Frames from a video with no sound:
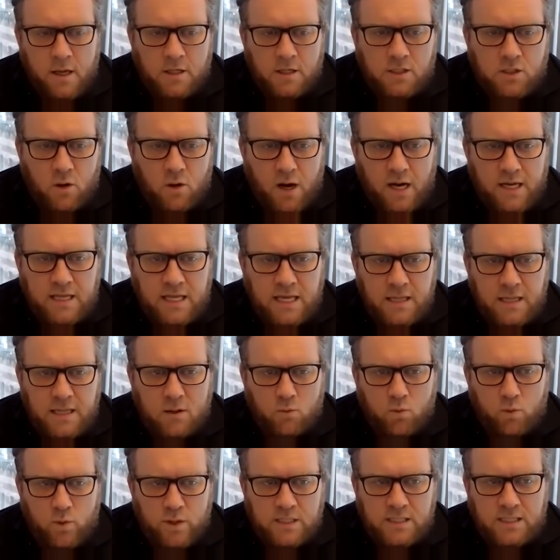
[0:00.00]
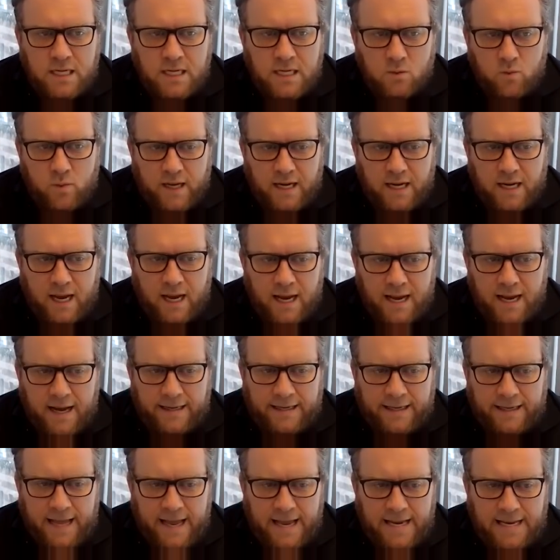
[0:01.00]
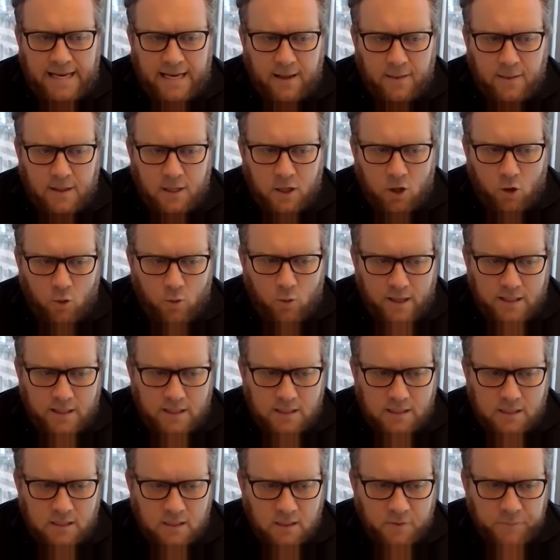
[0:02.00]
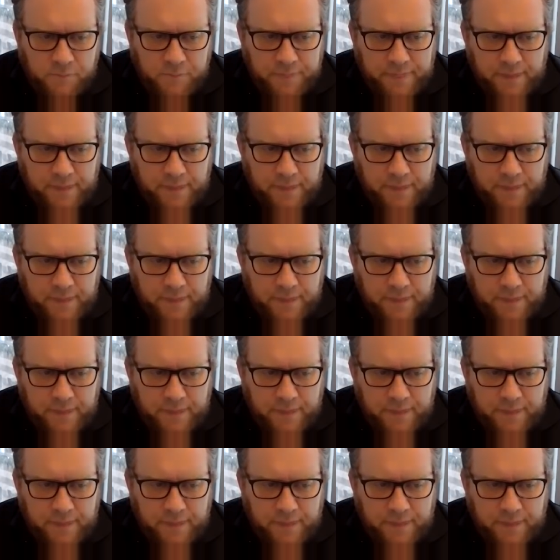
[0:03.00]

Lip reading: So I think the risk is we get a hard landing in the US.